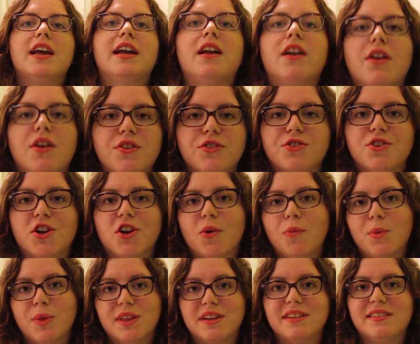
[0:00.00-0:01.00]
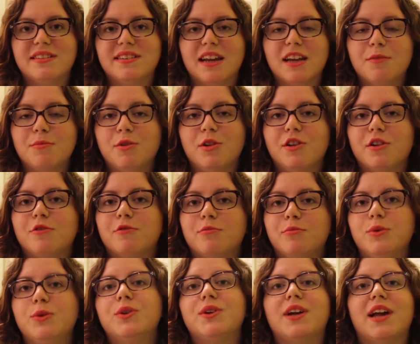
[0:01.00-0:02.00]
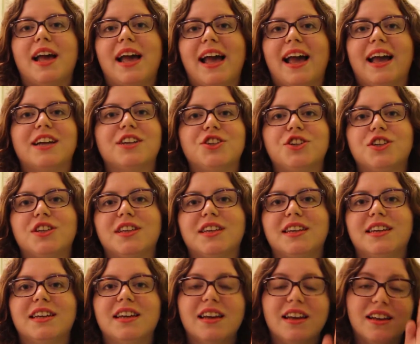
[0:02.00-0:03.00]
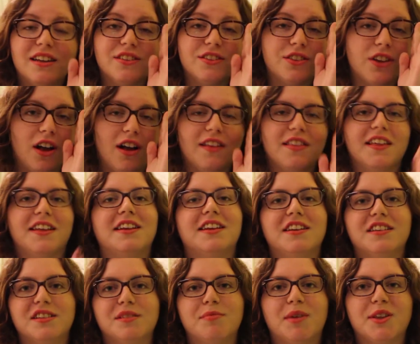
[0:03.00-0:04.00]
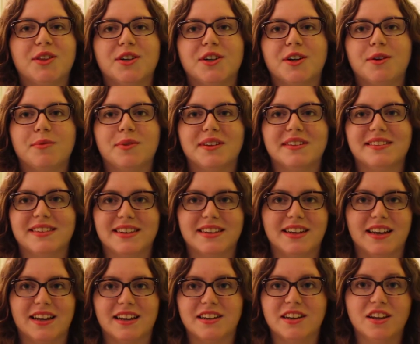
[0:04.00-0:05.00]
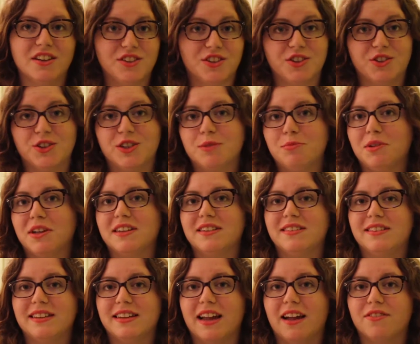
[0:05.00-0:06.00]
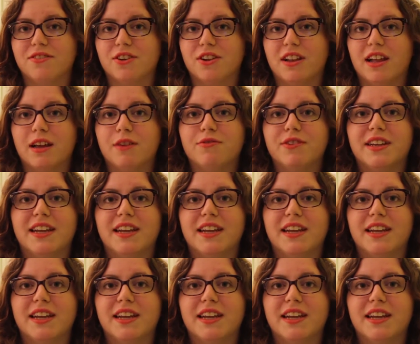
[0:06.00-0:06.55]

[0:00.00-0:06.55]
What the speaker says: It all started when the disciple of Buddha actually saw that his mother was in a not so good place in the afterlife,